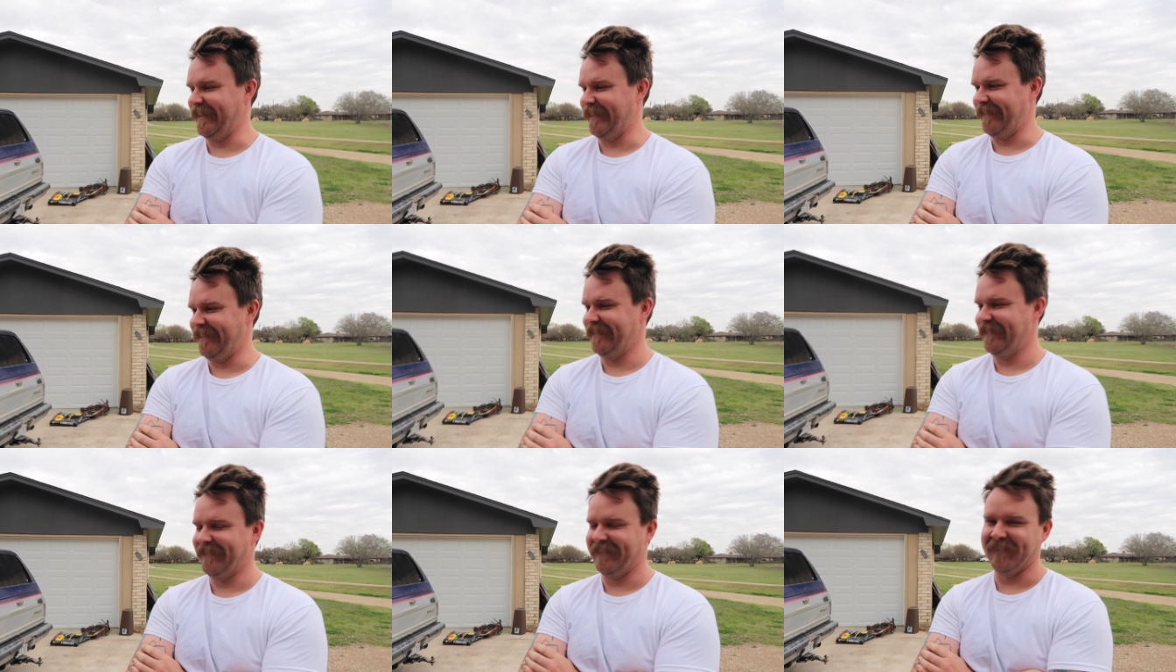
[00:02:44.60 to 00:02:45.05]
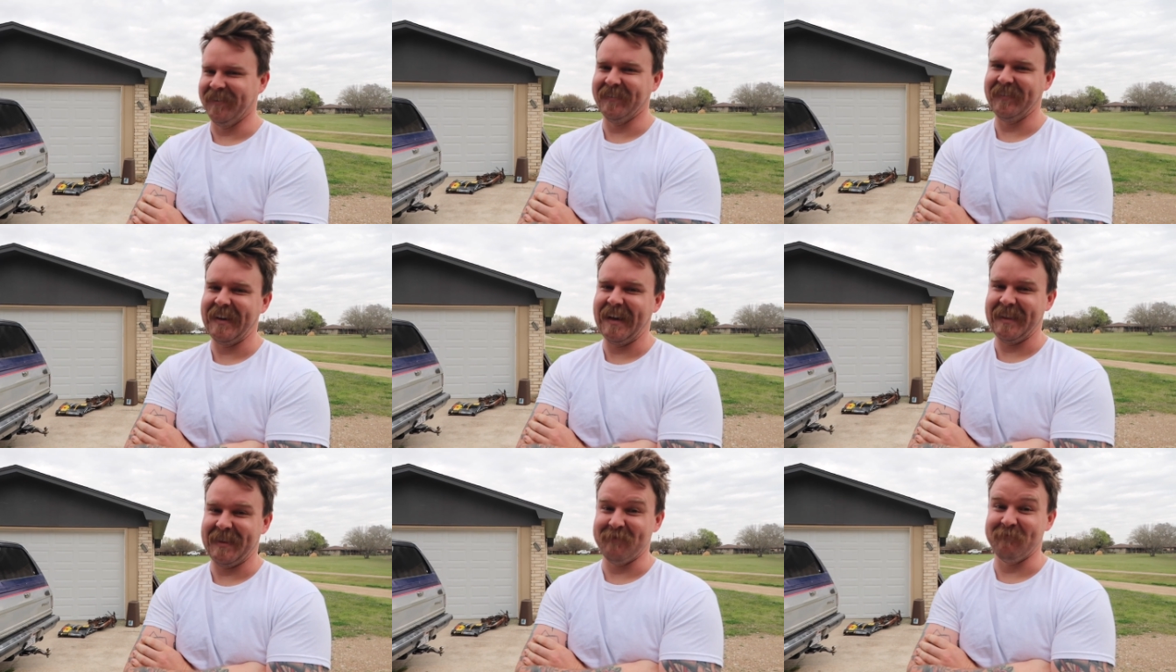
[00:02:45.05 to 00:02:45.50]
so
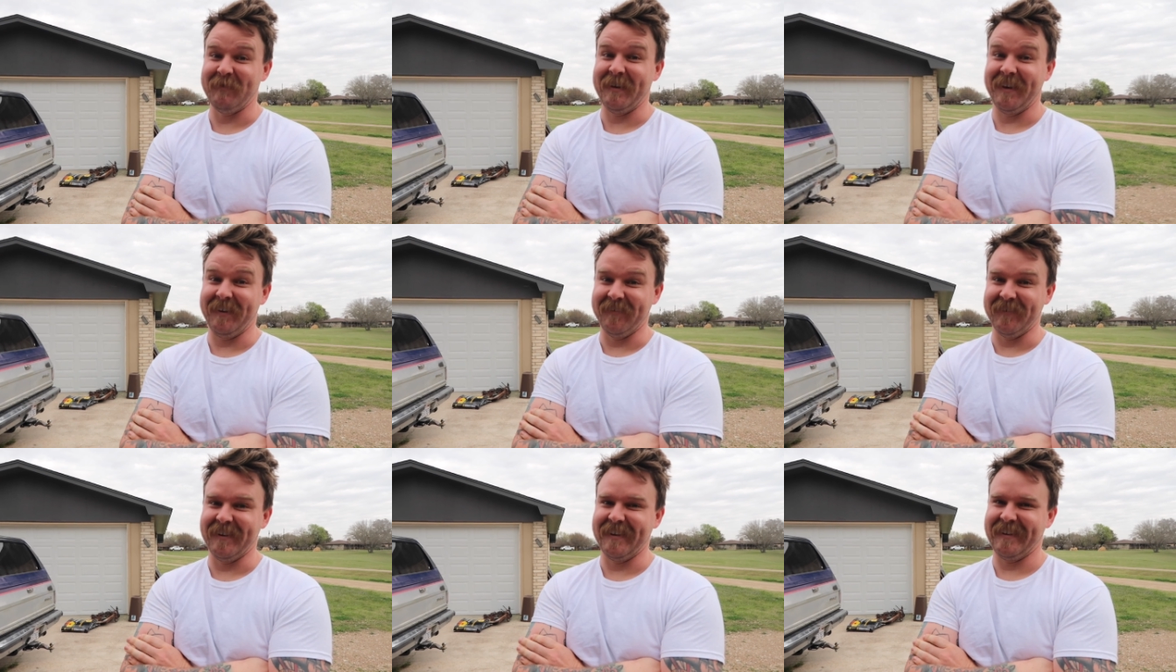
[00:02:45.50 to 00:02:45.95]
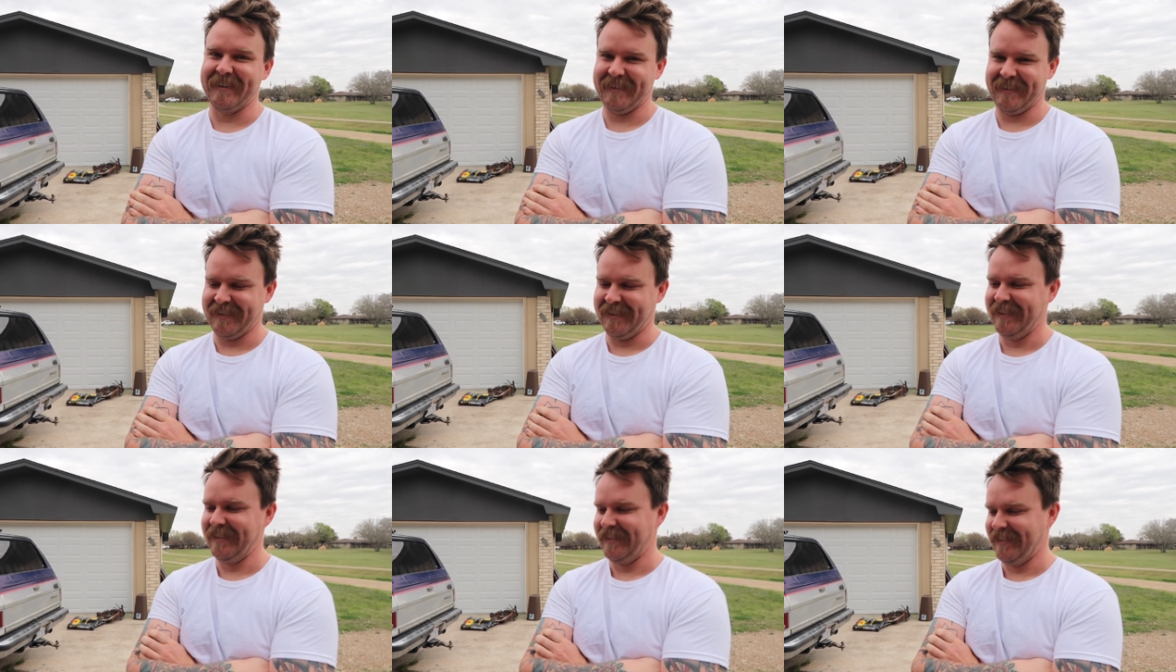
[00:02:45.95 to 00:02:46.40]
we've got the big
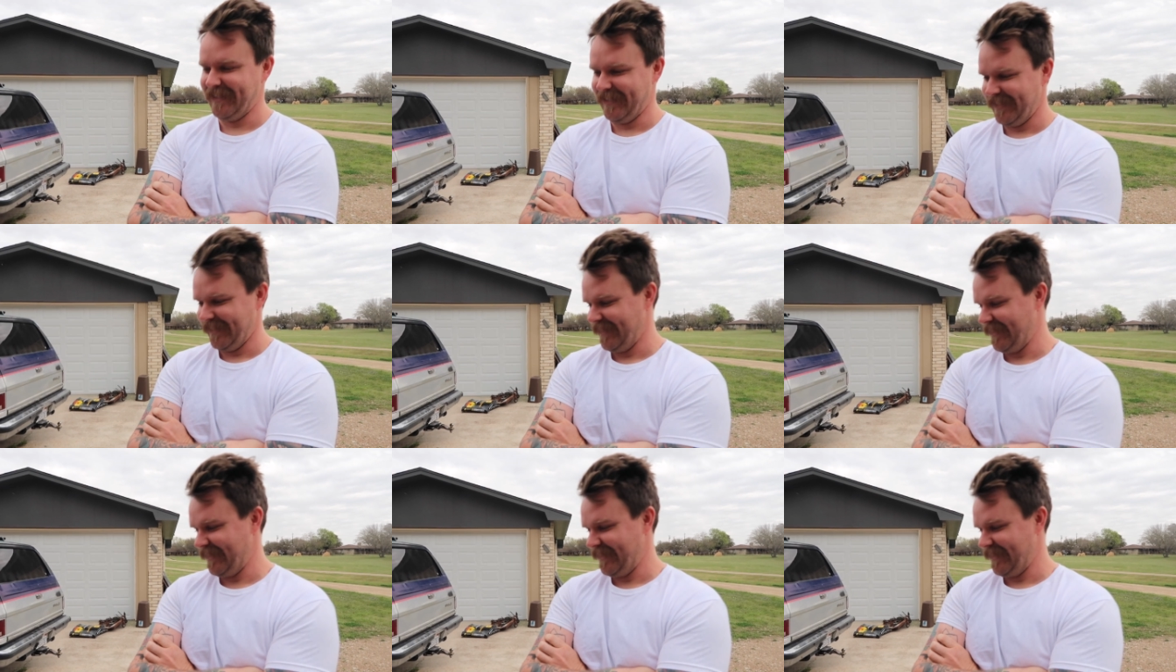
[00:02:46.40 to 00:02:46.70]
one.